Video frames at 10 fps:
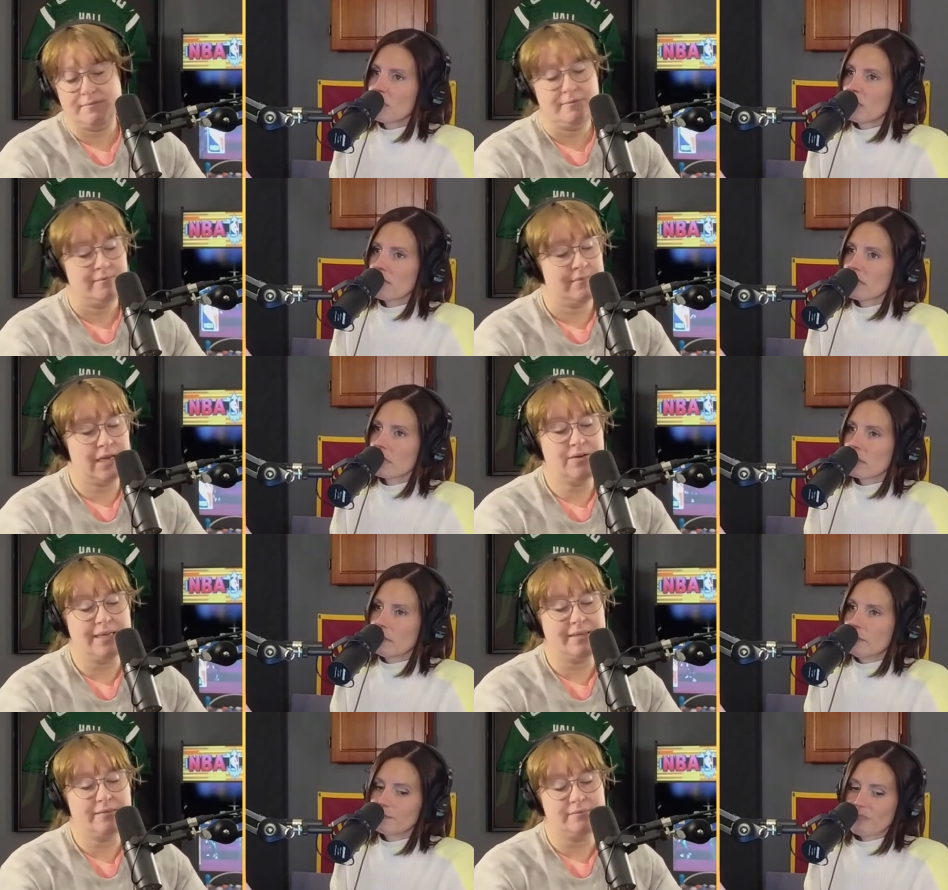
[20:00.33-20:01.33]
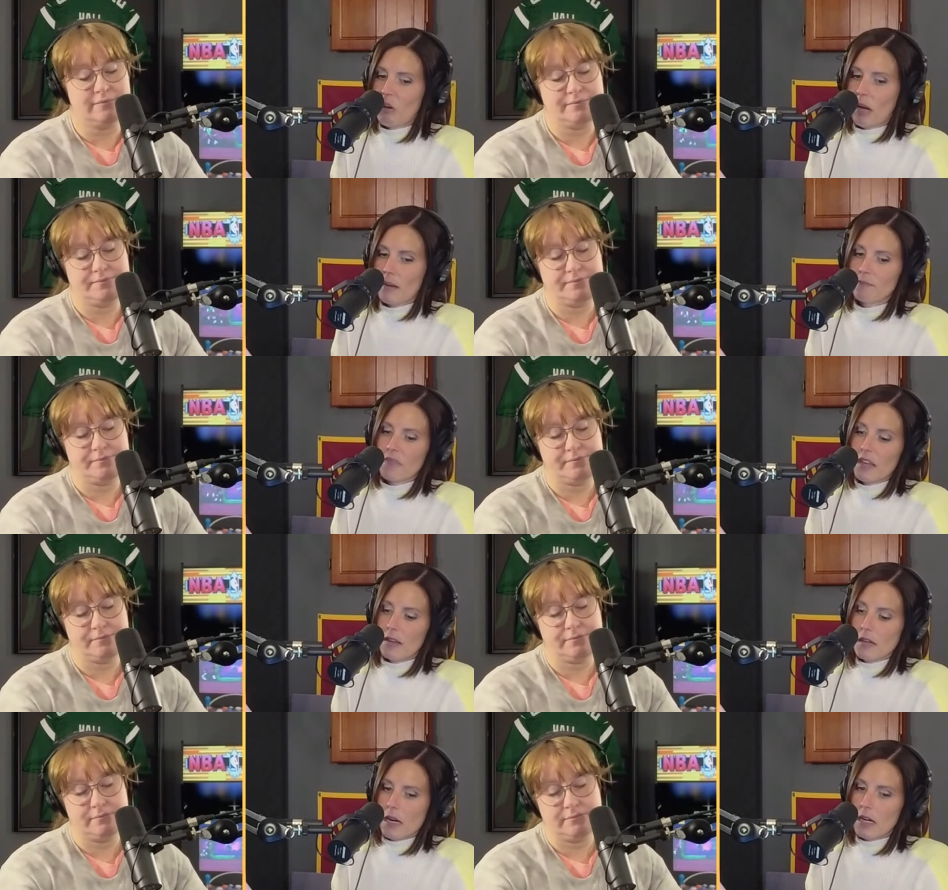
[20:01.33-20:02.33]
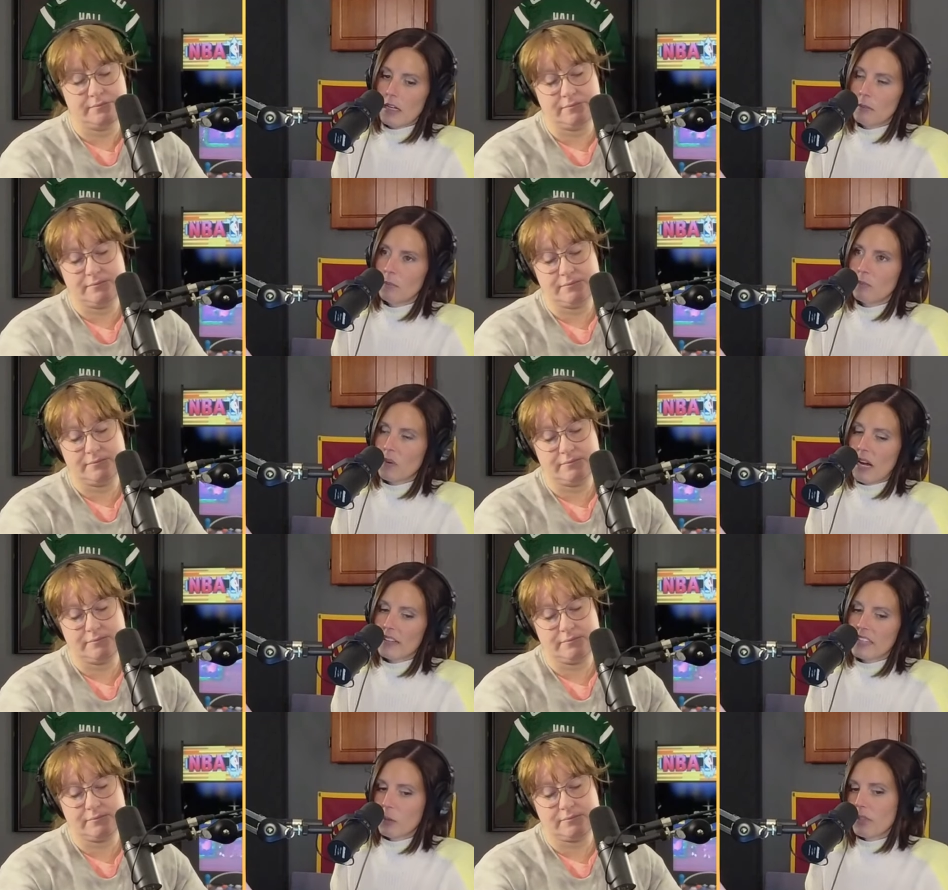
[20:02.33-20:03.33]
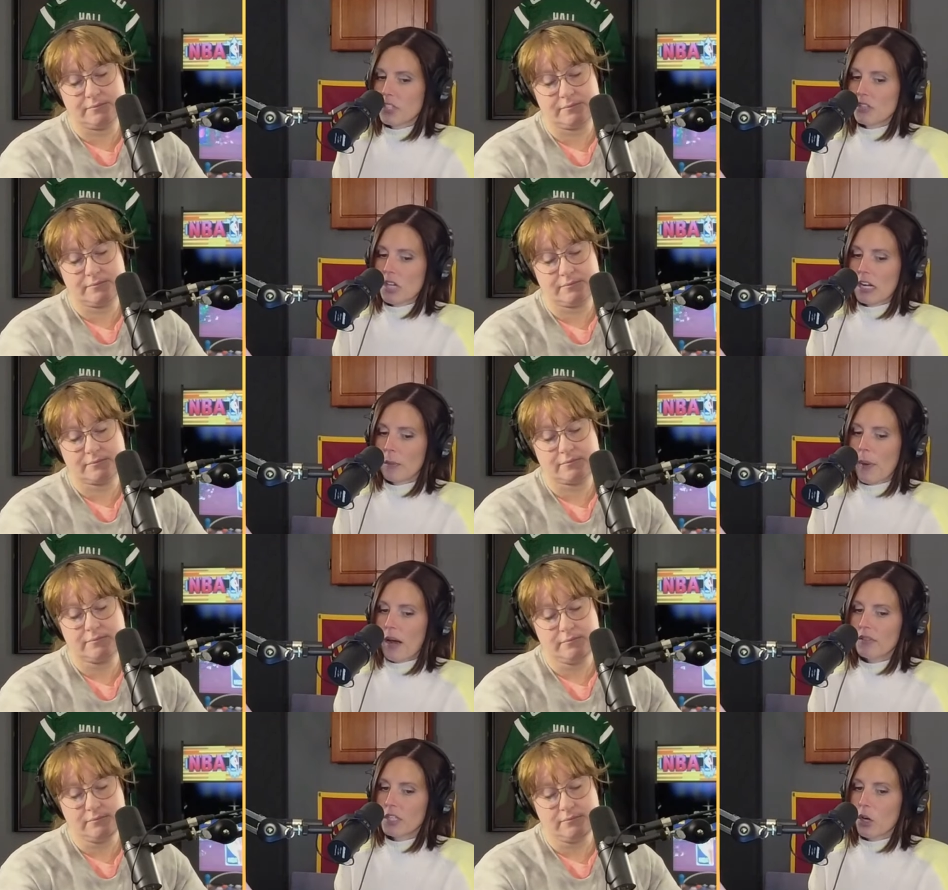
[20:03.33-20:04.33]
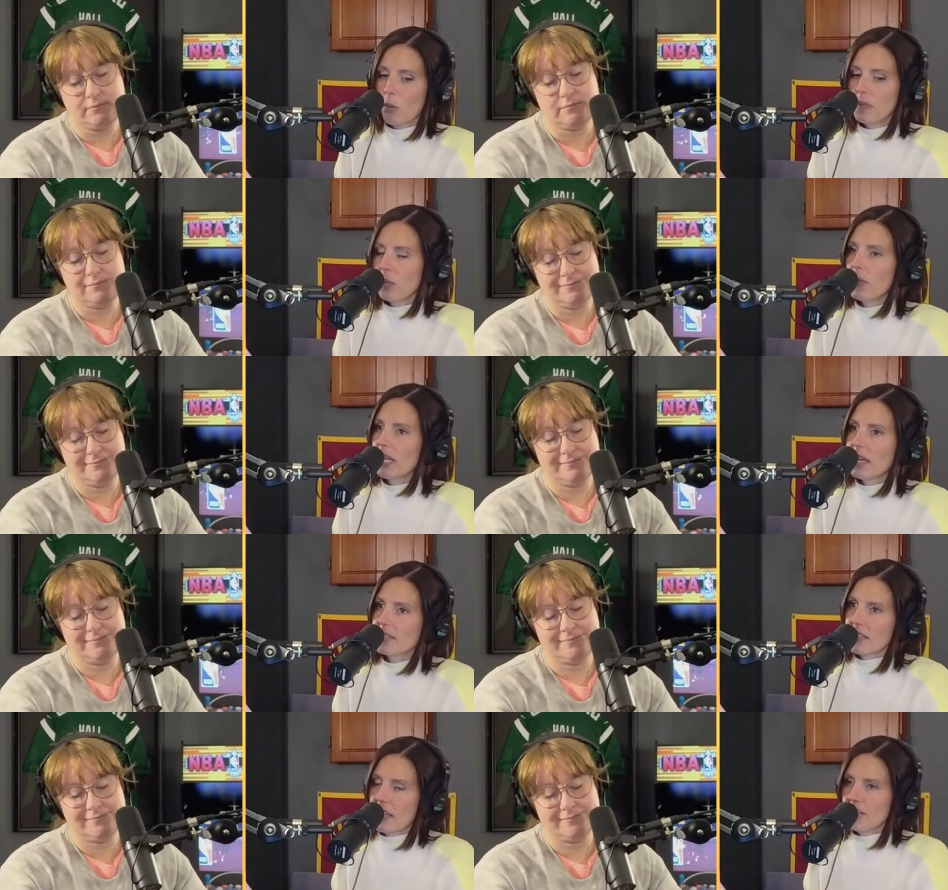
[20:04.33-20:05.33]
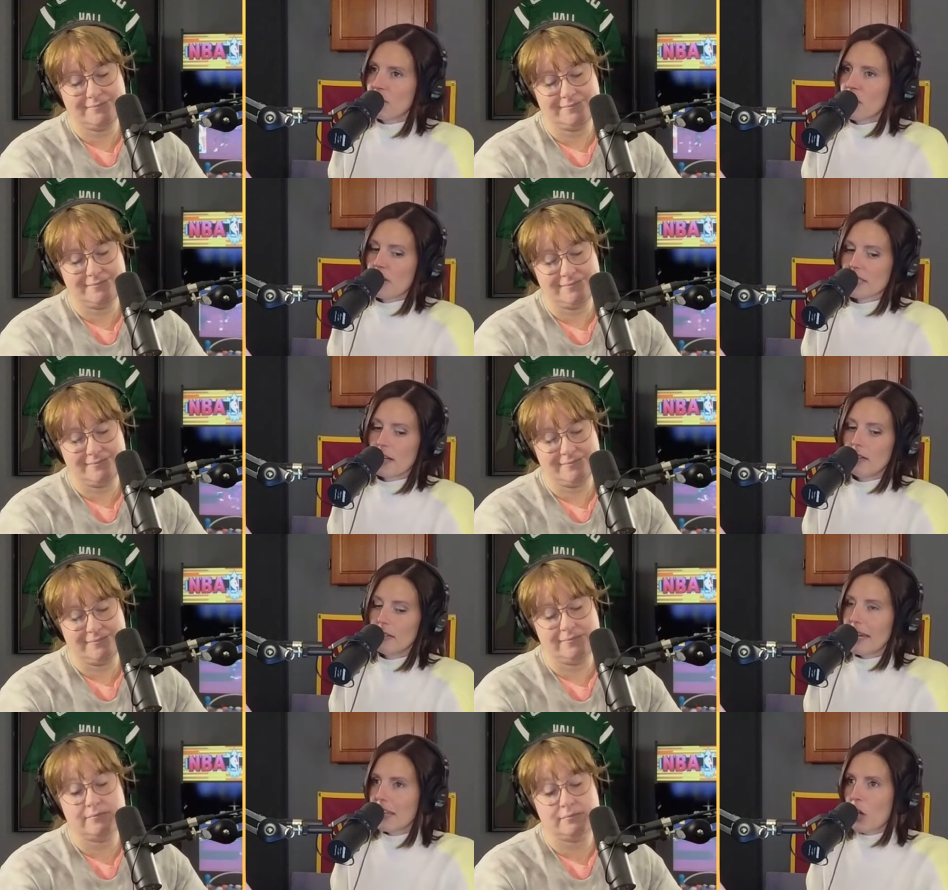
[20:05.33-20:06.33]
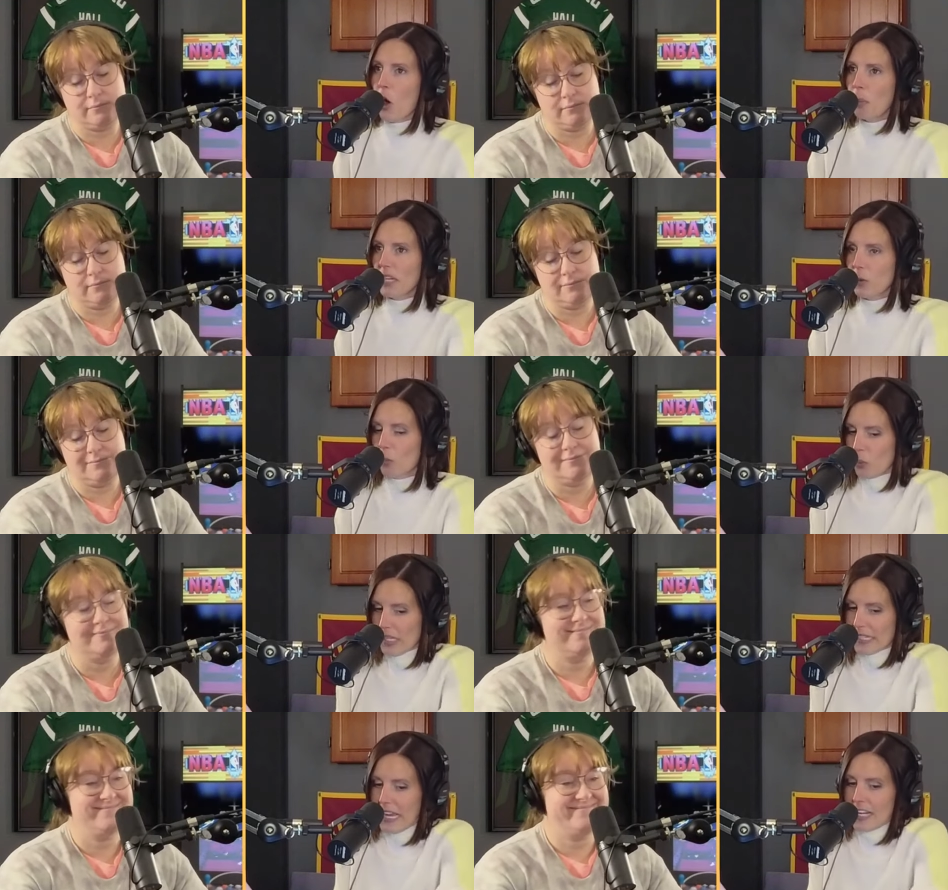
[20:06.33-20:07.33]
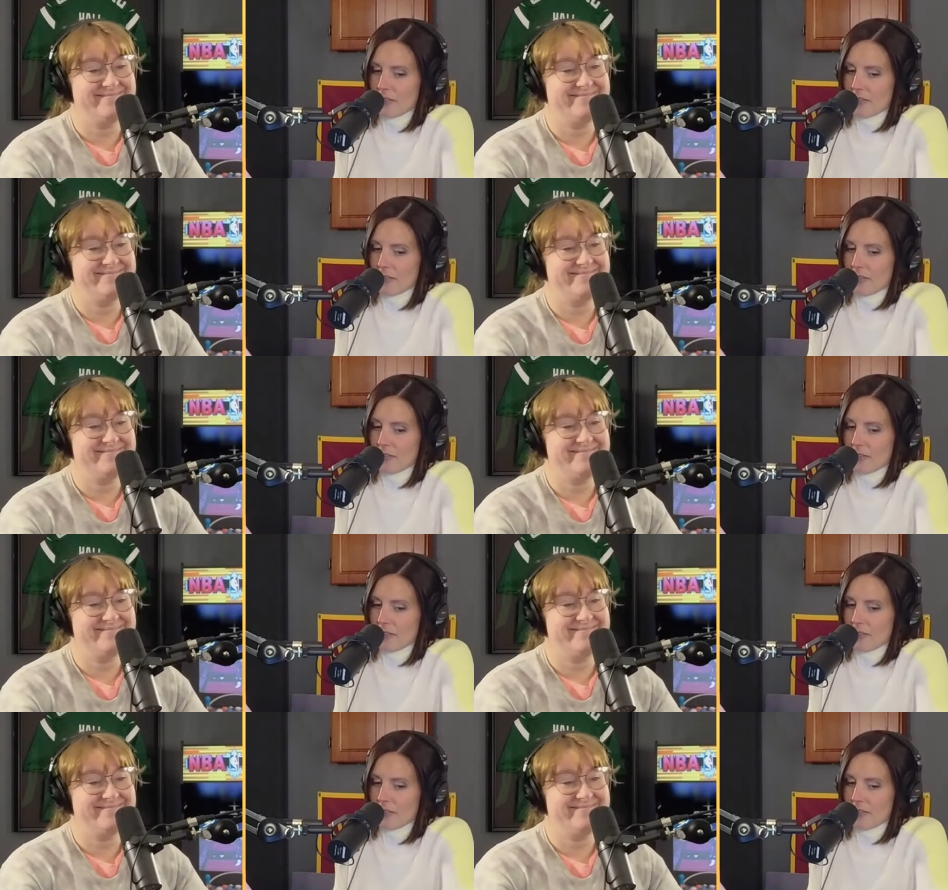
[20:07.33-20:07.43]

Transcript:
Speaker 1: notes? No, I don't. Okay. Um, I think we should talk about the opening weekend to the NWSL and the opening weekend of